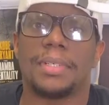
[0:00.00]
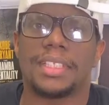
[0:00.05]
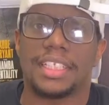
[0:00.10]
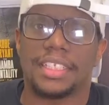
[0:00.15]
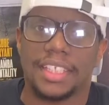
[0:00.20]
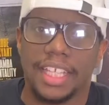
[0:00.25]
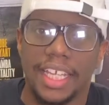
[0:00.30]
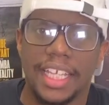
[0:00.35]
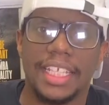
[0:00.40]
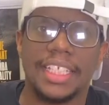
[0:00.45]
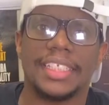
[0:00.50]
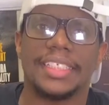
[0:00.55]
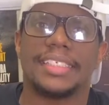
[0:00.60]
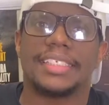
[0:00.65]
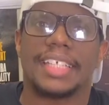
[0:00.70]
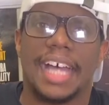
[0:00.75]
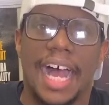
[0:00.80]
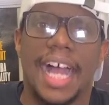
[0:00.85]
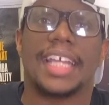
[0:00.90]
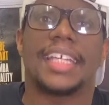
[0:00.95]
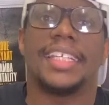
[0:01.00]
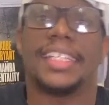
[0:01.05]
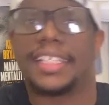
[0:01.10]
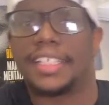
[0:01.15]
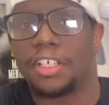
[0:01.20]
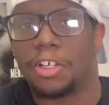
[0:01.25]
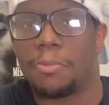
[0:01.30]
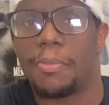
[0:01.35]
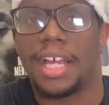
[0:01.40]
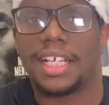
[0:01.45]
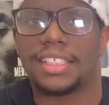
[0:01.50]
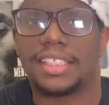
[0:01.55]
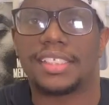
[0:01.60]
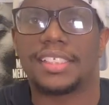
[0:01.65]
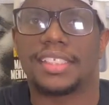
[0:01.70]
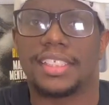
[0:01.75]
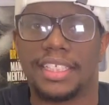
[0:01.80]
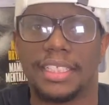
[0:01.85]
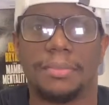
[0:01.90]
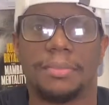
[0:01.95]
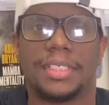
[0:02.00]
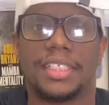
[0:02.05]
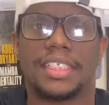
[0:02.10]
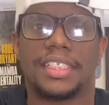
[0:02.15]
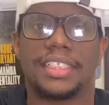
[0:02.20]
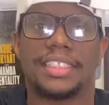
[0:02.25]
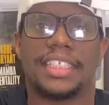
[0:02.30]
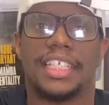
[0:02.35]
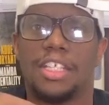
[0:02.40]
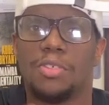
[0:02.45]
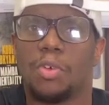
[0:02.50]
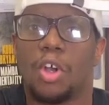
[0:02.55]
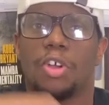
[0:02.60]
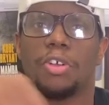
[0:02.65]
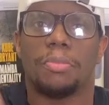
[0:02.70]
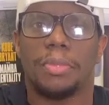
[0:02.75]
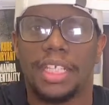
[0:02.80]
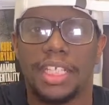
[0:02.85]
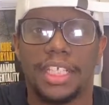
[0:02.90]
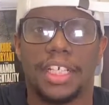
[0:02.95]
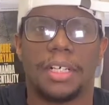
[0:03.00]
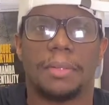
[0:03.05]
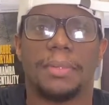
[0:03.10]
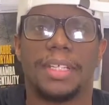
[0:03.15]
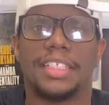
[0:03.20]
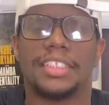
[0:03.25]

But the thing is, I couldn't go back to sleep because he woke me up.